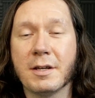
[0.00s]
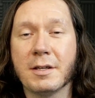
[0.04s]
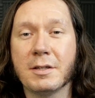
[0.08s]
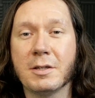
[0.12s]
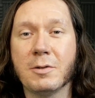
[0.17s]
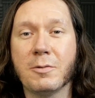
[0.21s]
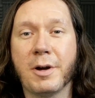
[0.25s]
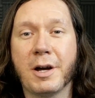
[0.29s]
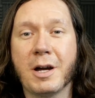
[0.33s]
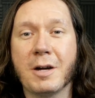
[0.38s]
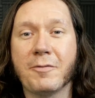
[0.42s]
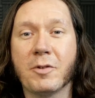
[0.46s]

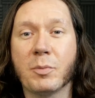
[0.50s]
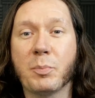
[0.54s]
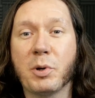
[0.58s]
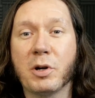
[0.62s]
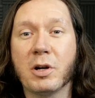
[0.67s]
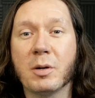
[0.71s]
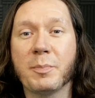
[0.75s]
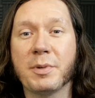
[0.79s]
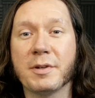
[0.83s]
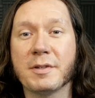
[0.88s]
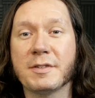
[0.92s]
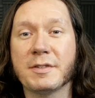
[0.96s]
you have a
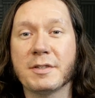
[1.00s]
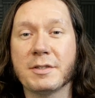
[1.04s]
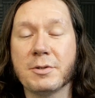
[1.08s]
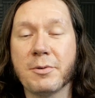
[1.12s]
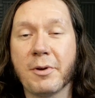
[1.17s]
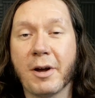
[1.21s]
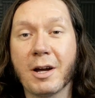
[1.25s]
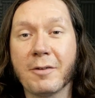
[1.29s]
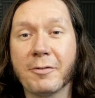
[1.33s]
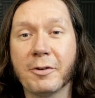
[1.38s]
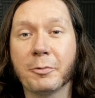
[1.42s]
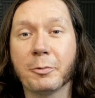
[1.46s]
purpose and you
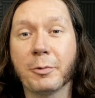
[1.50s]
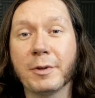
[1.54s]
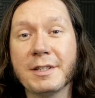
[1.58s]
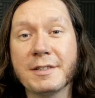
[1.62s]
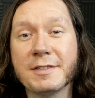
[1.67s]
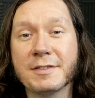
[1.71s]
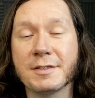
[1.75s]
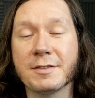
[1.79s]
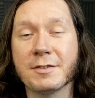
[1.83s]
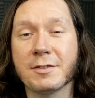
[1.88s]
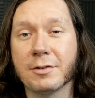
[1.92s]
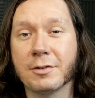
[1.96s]
have a
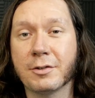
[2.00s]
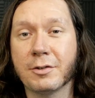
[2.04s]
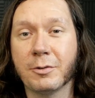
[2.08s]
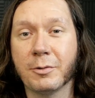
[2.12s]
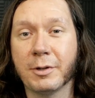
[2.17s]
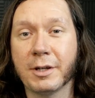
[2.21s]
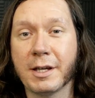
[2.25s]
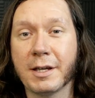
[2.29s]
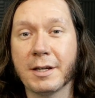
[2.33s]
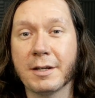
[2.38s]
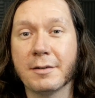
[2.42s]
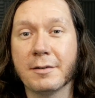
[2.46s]
reason to
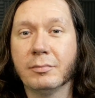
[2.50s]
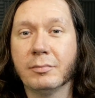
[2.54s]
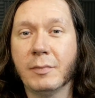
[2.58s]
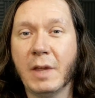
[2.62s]
create.